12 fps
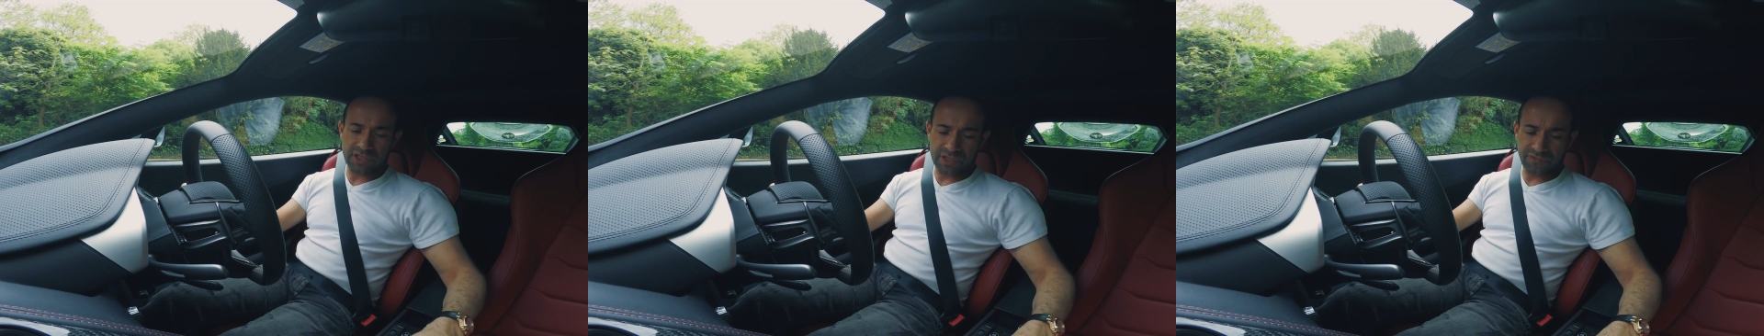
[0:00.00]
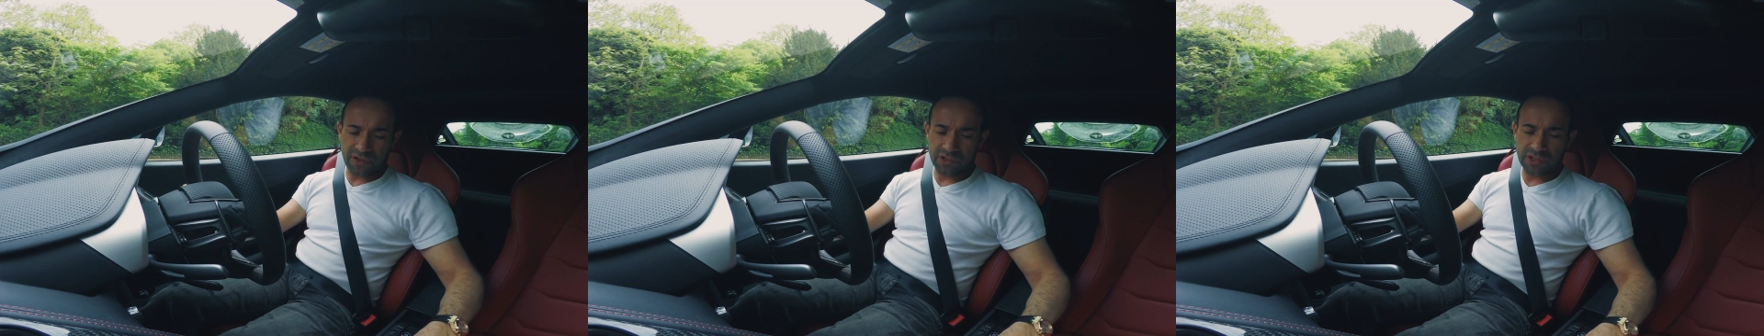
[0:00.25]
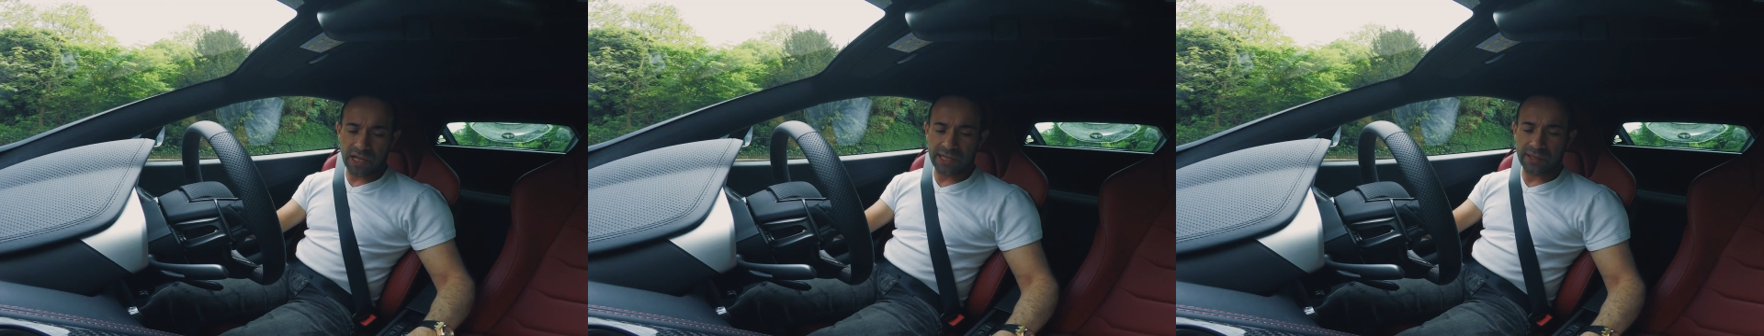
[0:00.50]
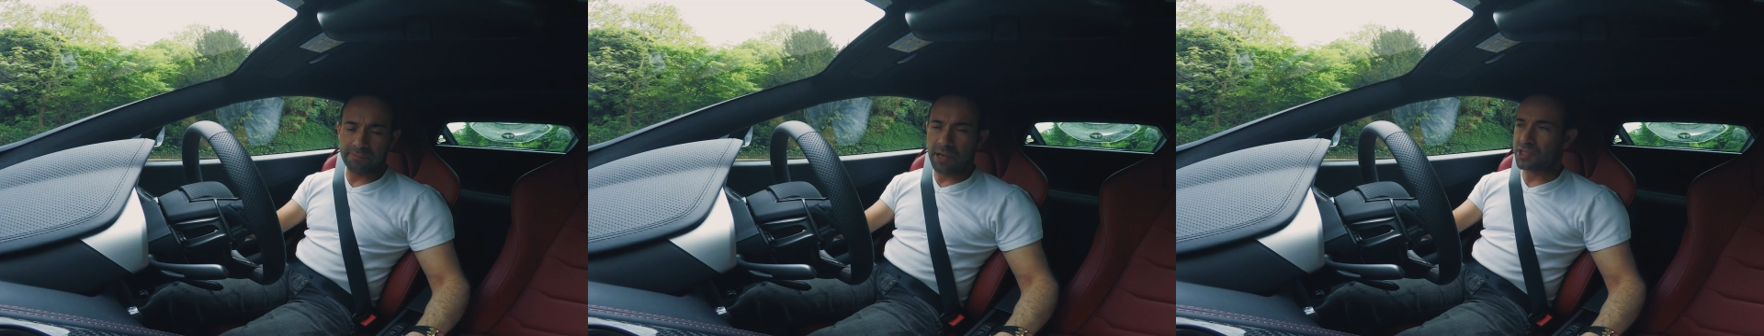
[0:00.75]
just feels like
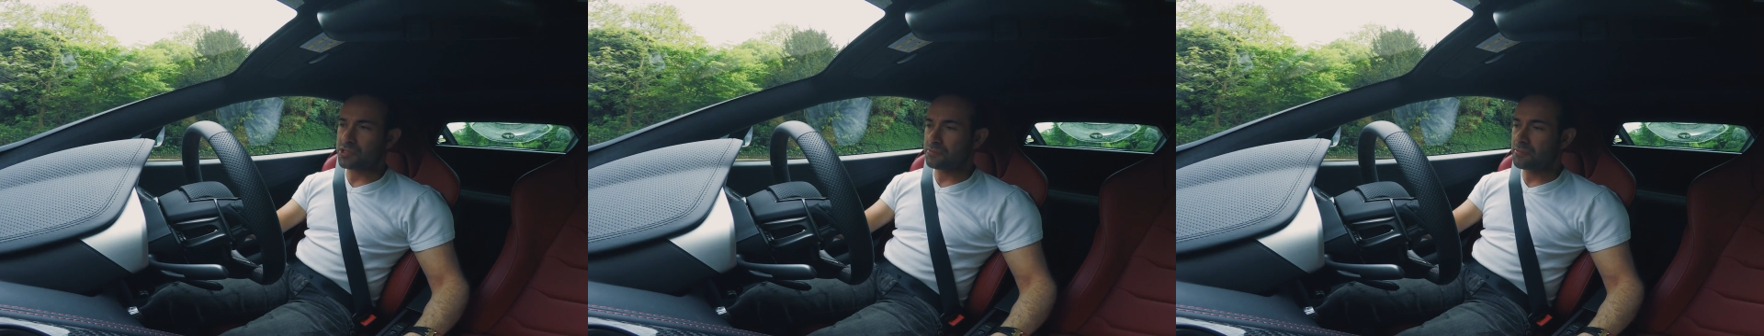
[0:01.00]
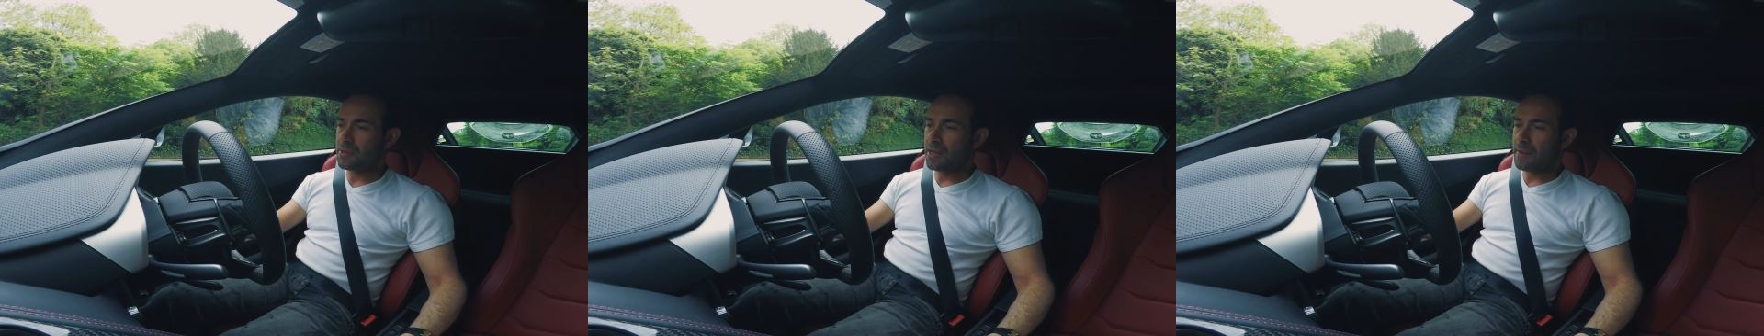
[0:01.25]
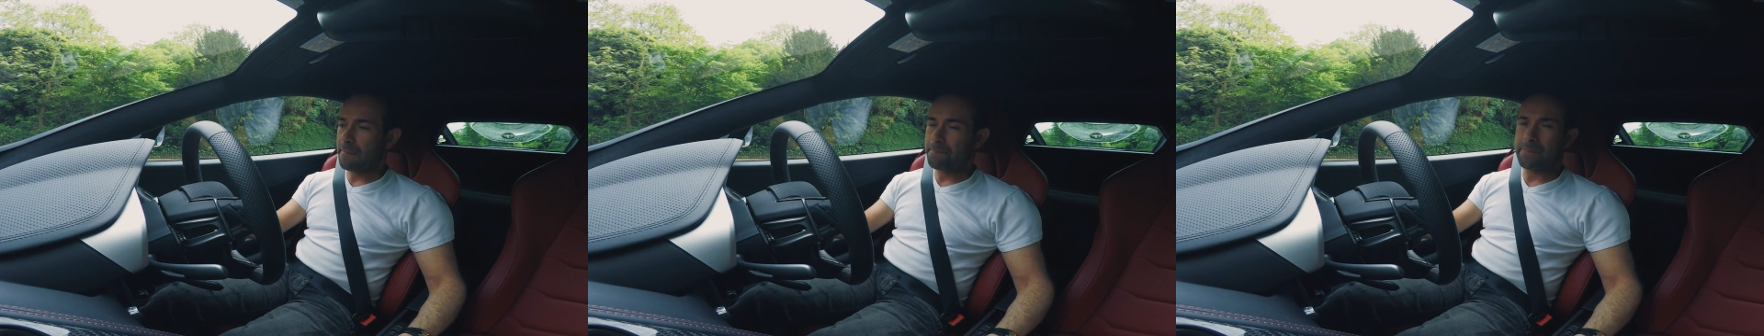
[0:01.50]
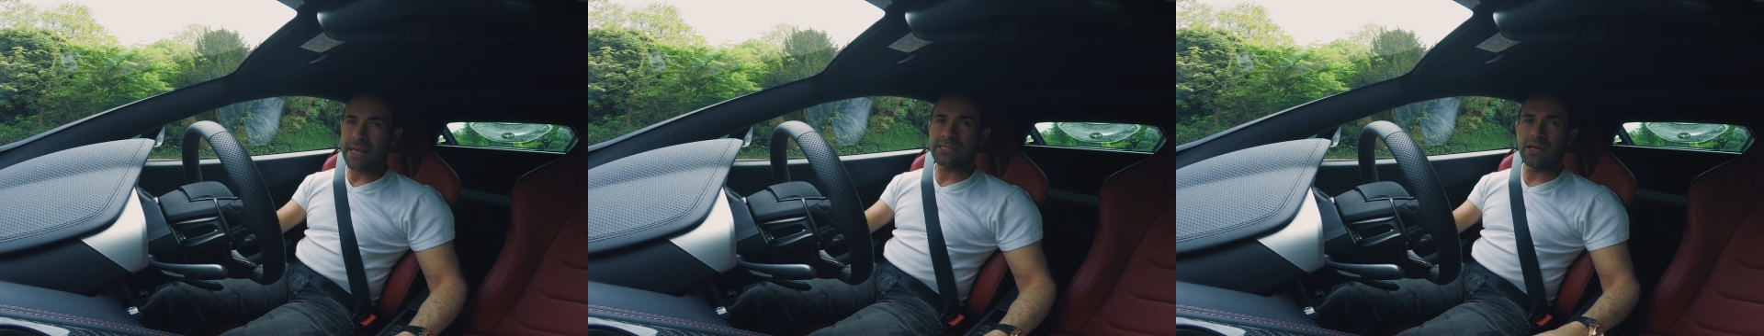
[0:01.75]
a much
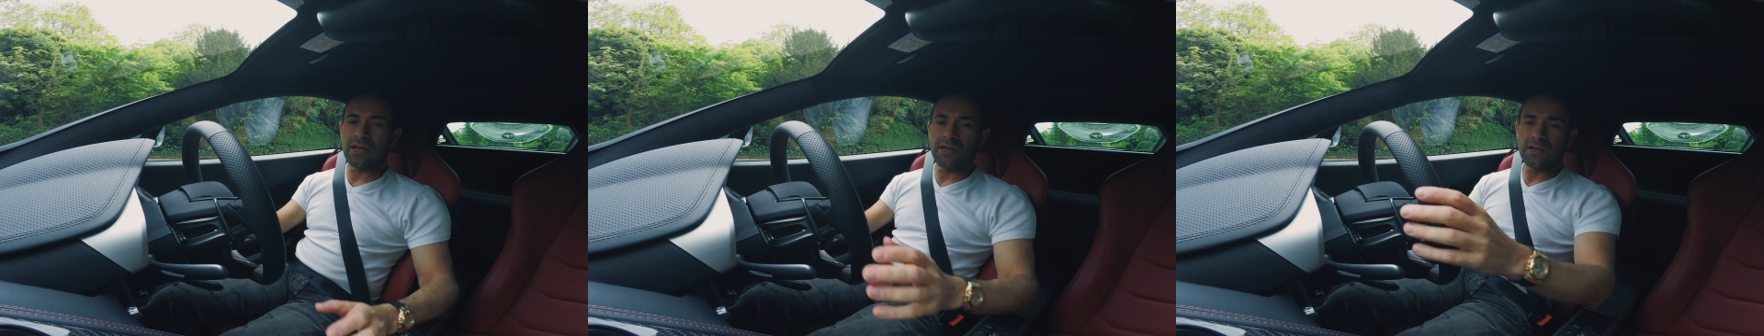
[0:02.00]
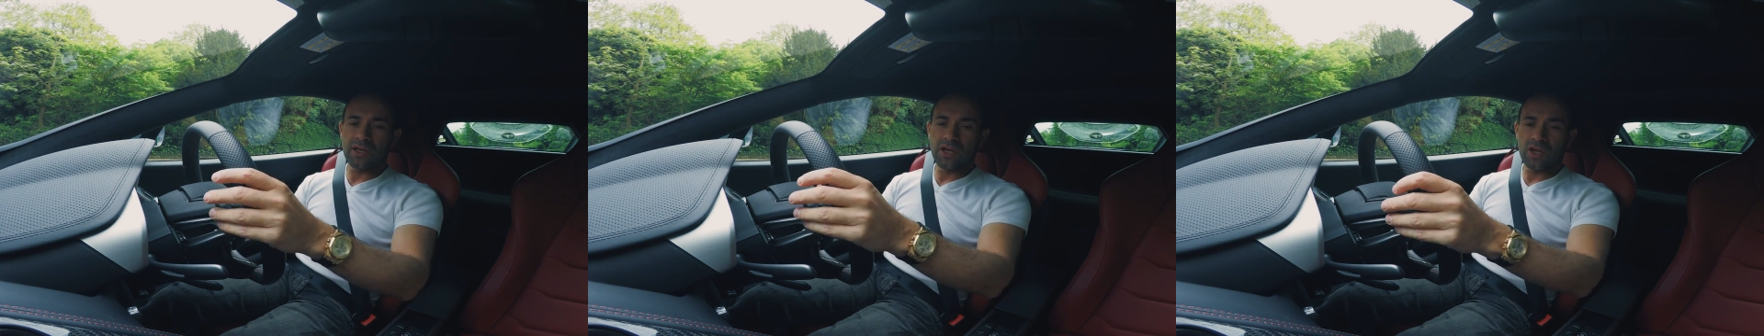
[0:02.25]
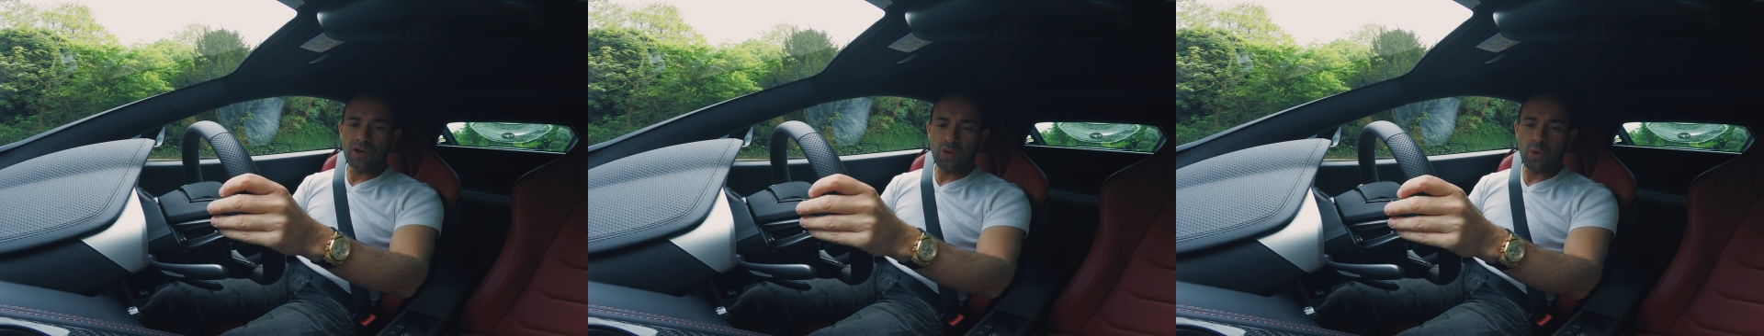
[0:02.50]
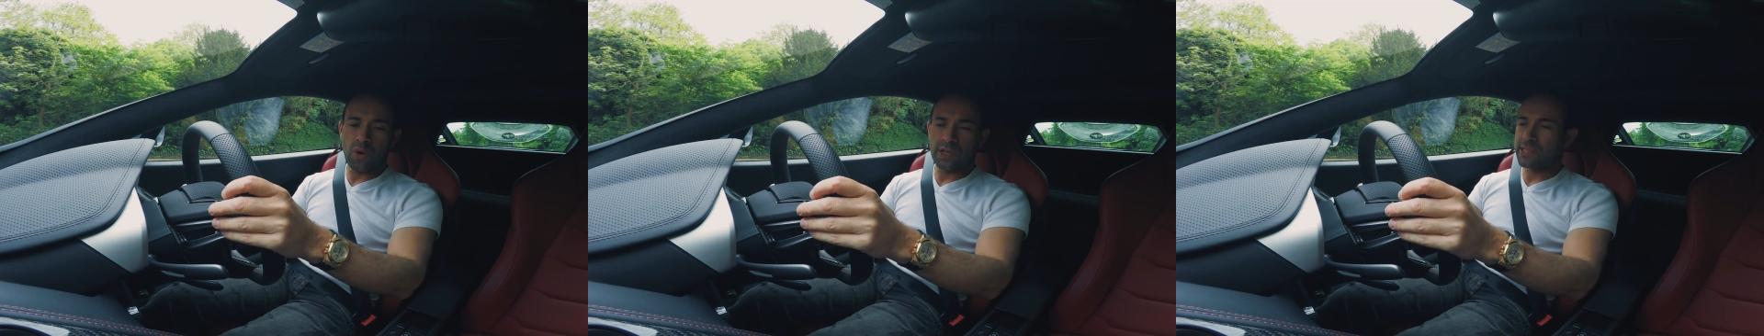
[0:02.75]
better
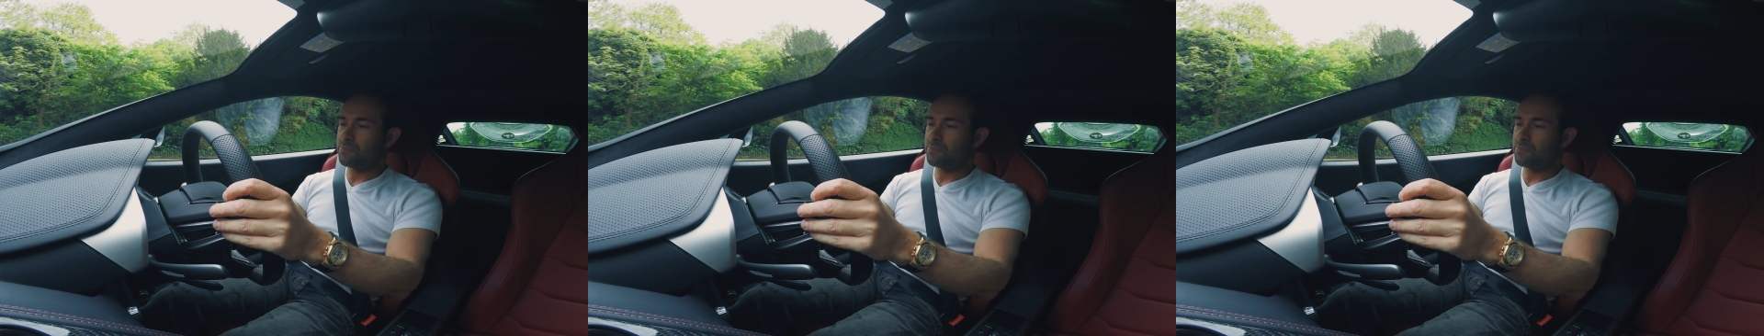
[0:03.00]
quality